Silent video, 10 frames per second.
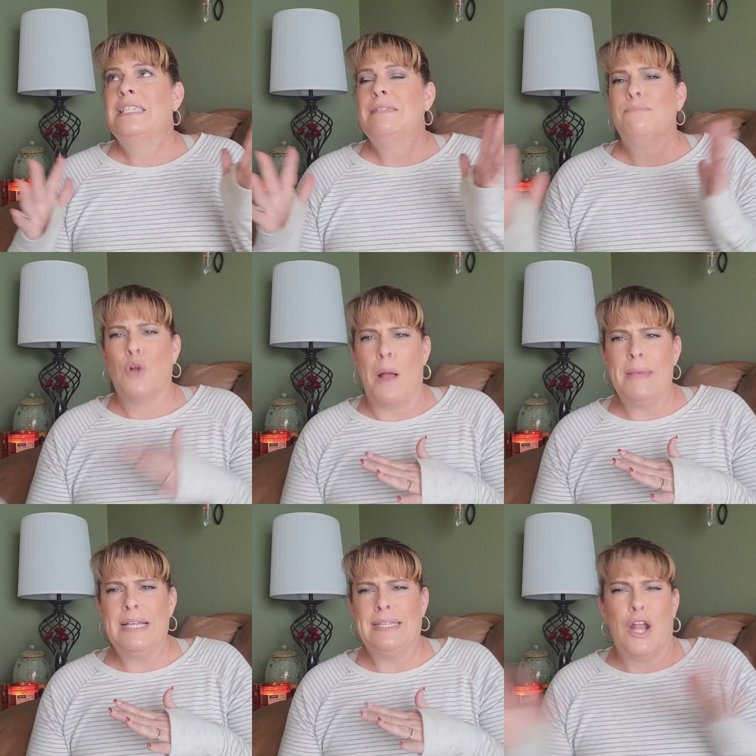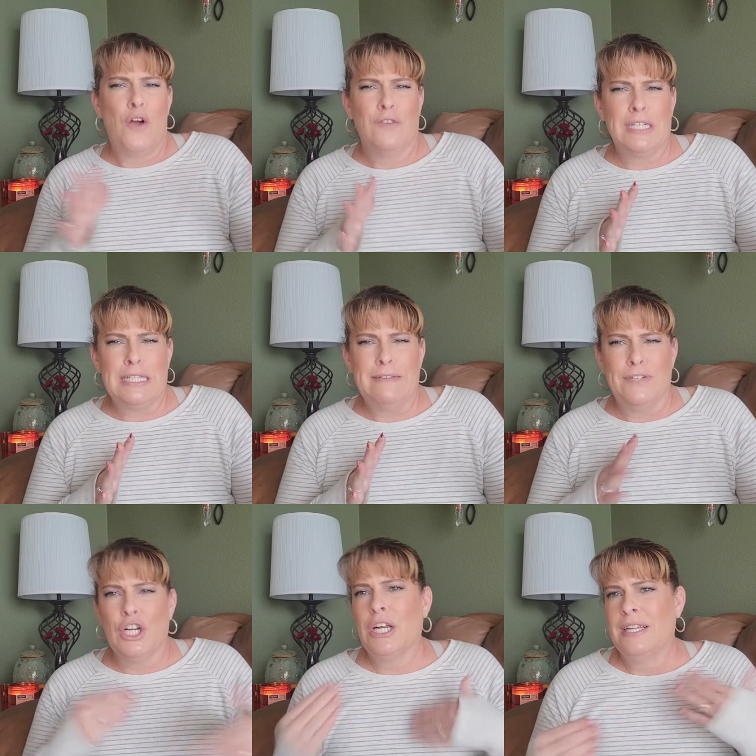promise and over
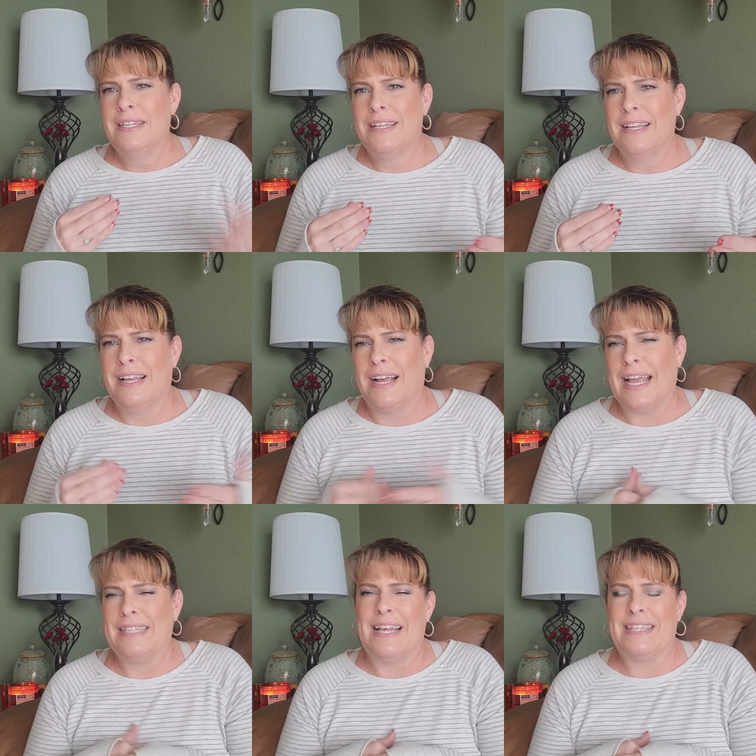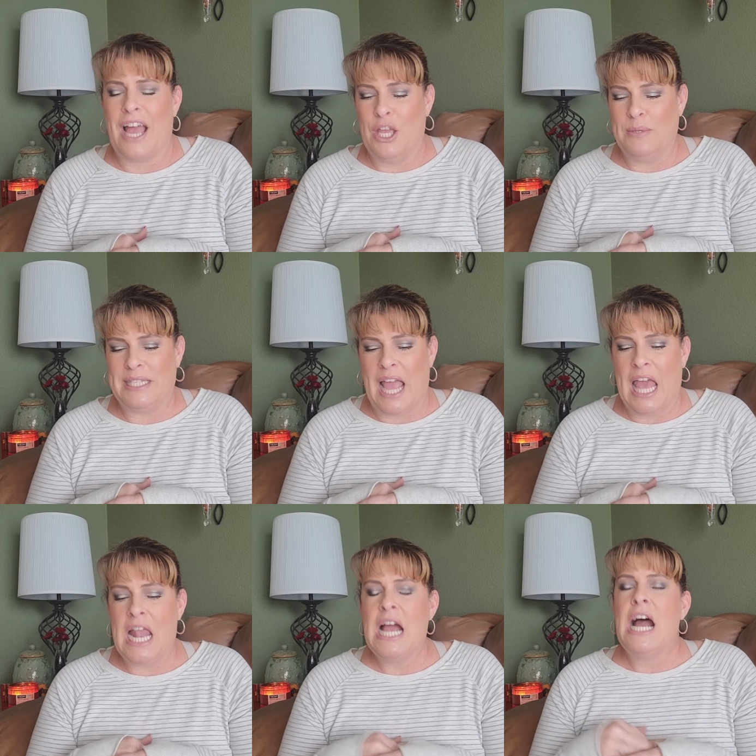deliver I guess that's how you would say
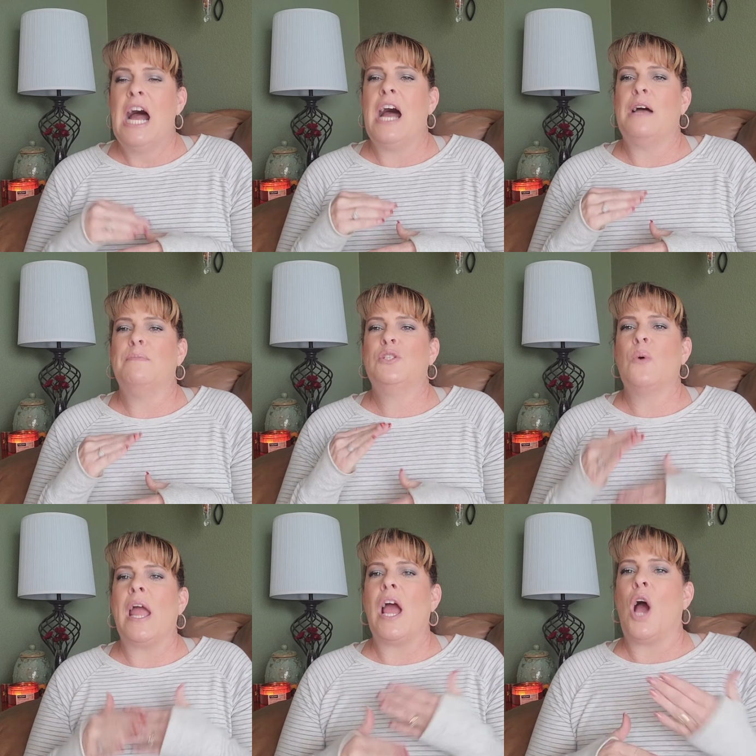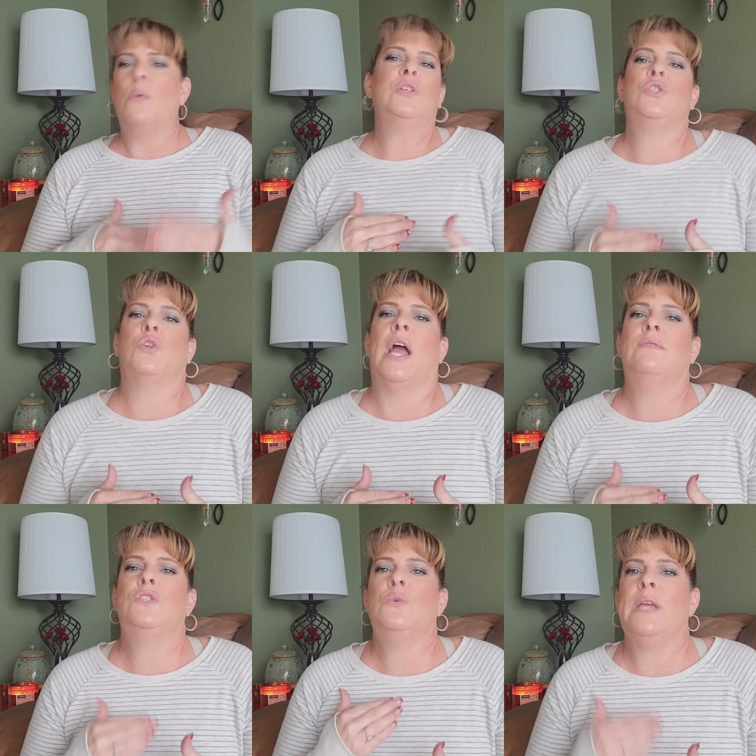it. So I always
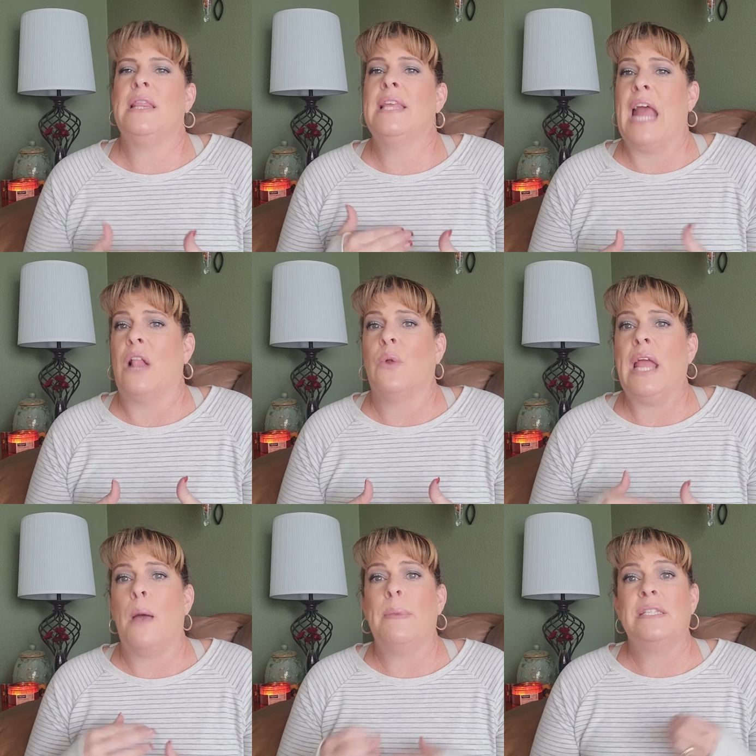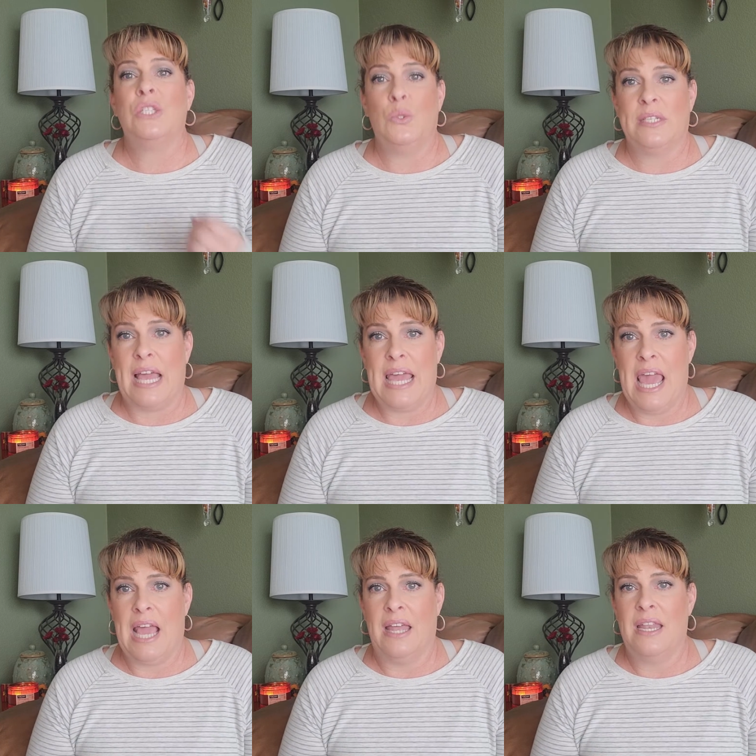strive to get the gallery up as soon as I
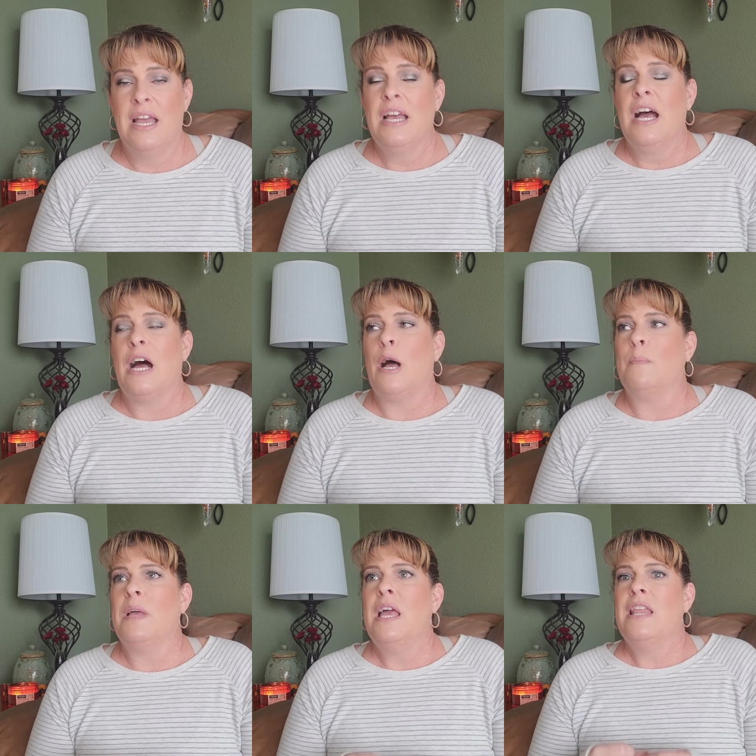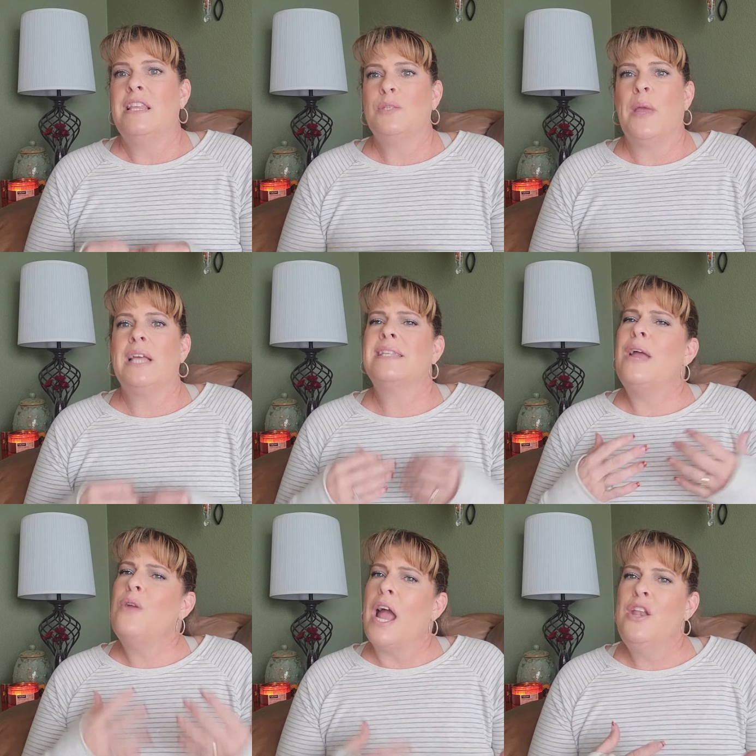can. This way, because
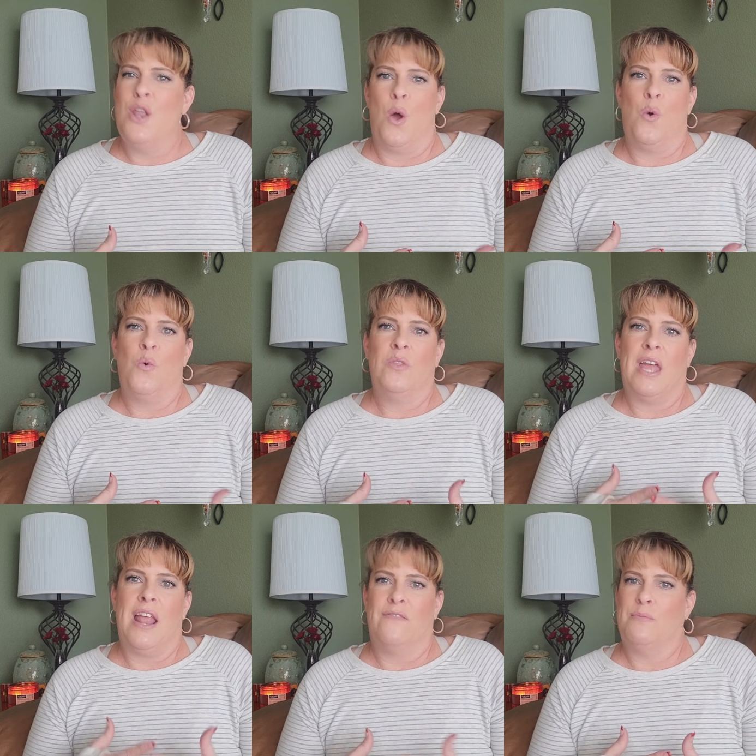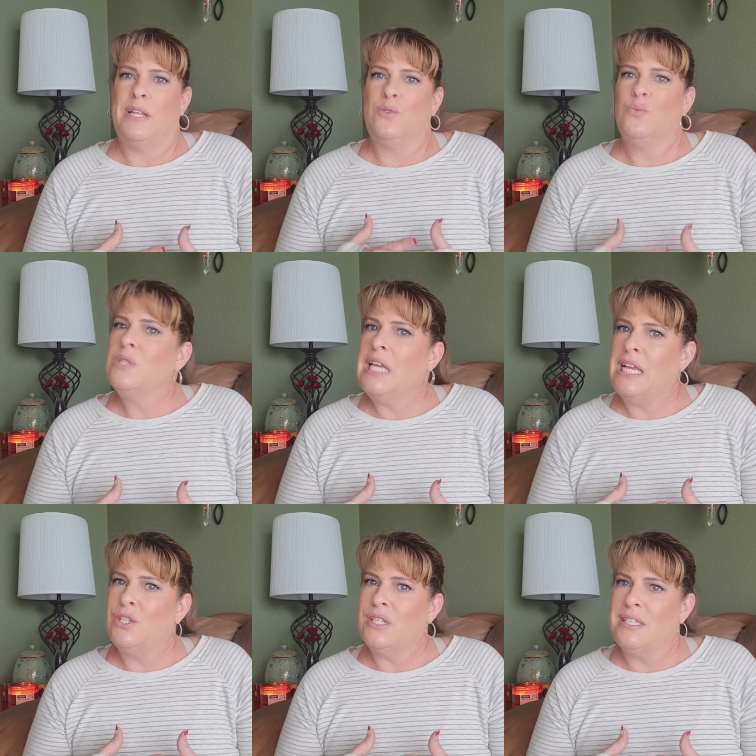I know that everybody's really
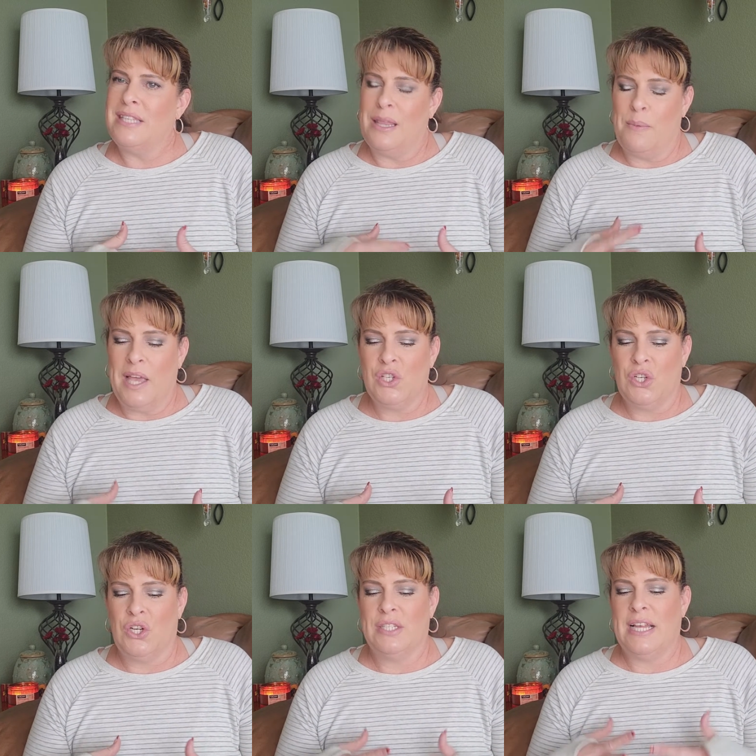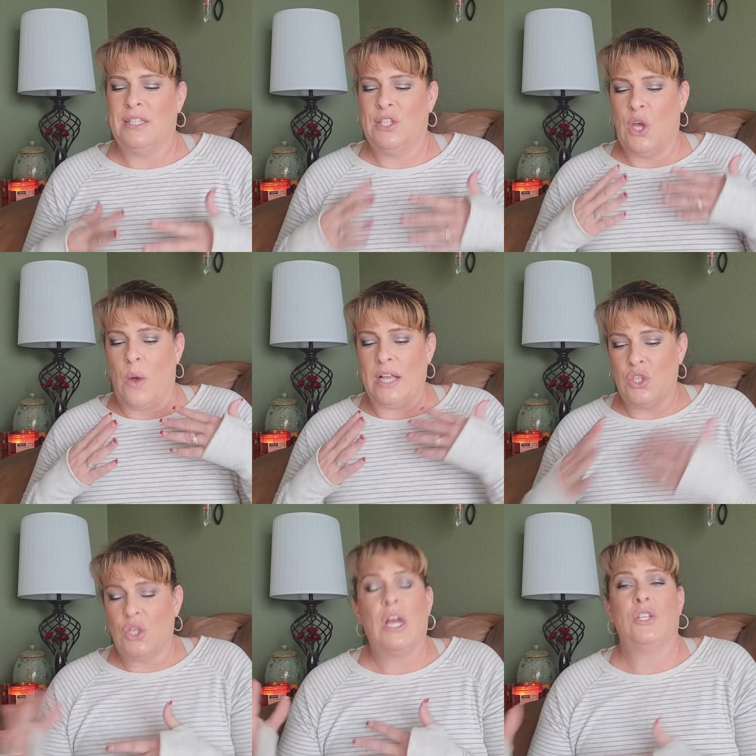anxious to see the pictures, and so
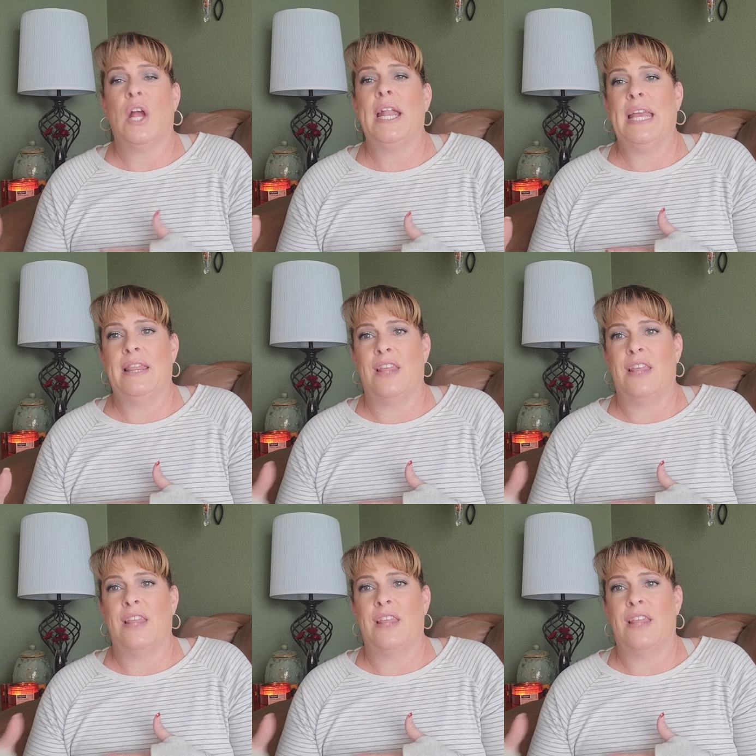I try to get